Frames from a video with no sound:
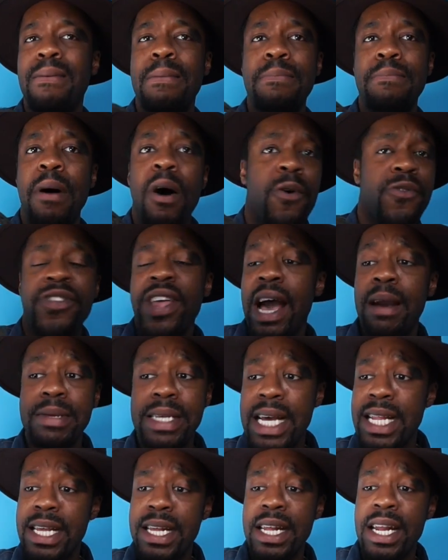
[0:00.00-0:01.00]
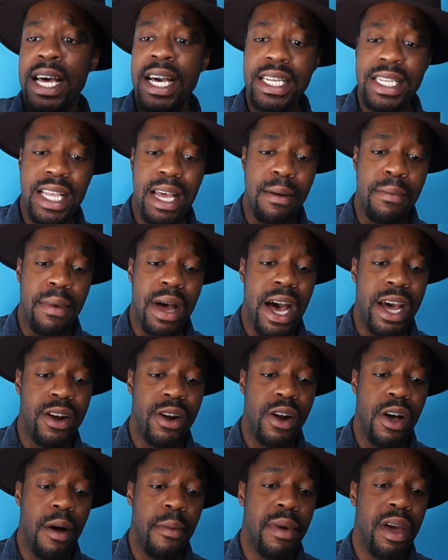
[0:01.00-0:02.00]
both times I didn't like them. I
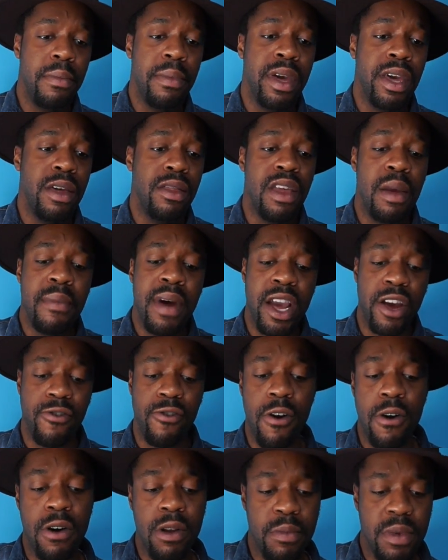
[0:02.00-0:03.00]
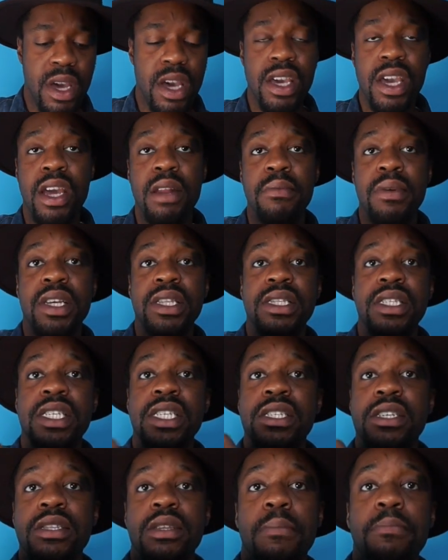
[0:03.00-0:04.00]
don't know, maybe they might grow on me again, but
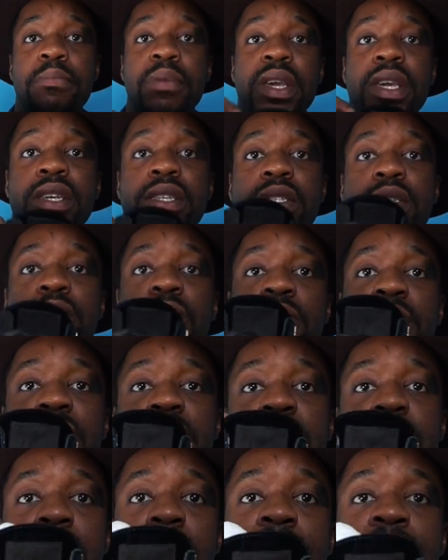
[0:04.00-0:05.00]
these are the biggest waste